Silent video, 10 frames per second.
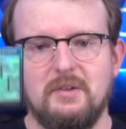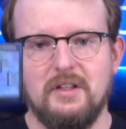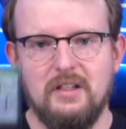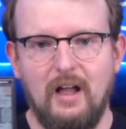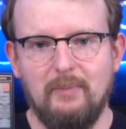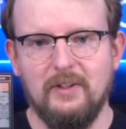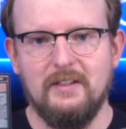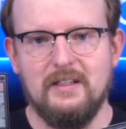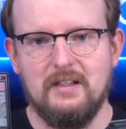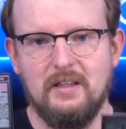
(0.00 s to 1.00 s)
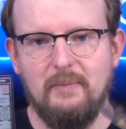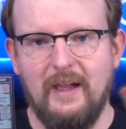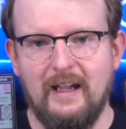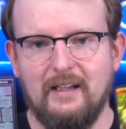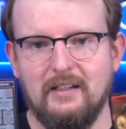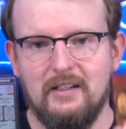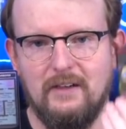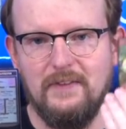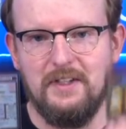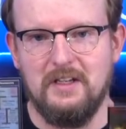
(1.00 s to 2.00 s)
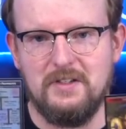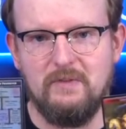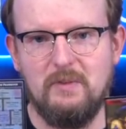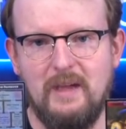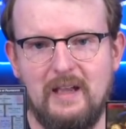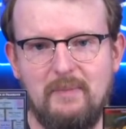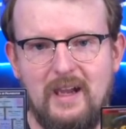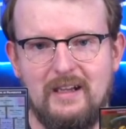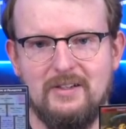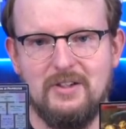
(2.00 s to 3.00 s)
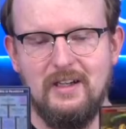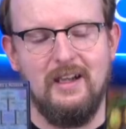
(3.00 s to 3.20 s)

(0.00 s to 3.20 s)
So the goblin is on the back of the Dungeon of the Mad Mage,